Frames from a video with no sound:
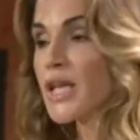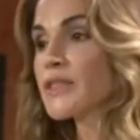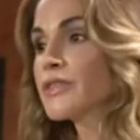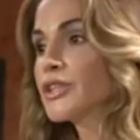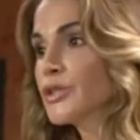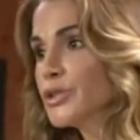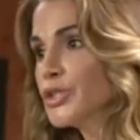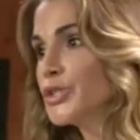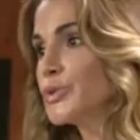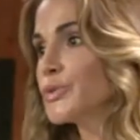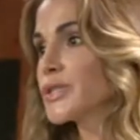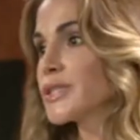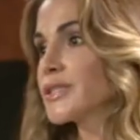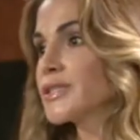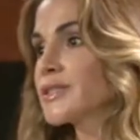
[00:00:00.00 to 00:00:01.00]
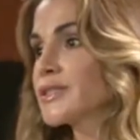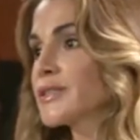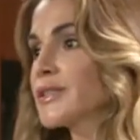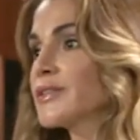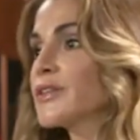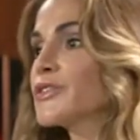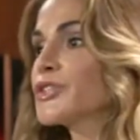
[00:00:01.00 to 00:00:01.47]
The good news is
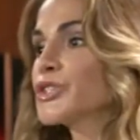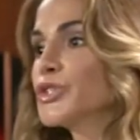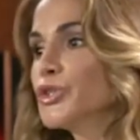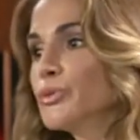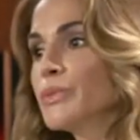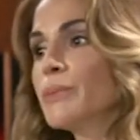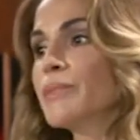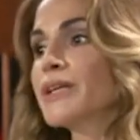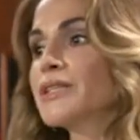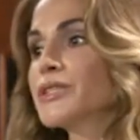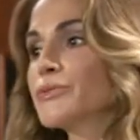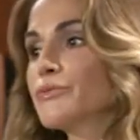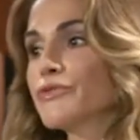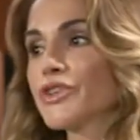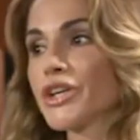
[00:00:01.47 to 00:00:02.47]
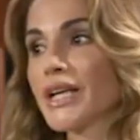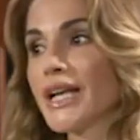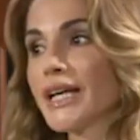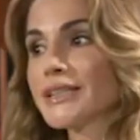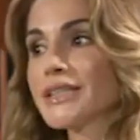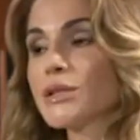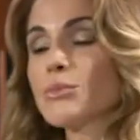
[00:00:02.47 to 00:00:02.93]
there is new momentum for
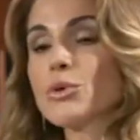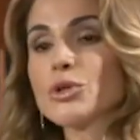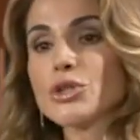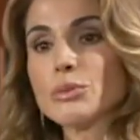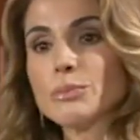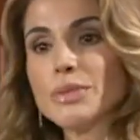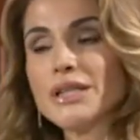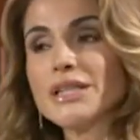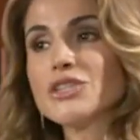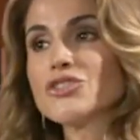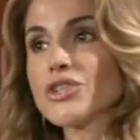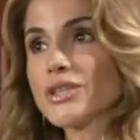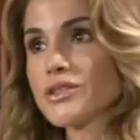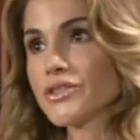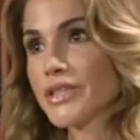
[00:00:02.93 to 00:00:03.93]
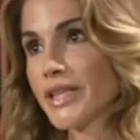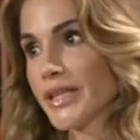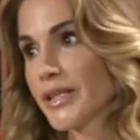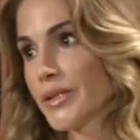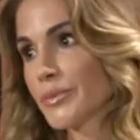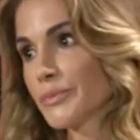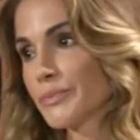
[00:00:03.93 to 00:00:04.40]
collecting more complete gender data.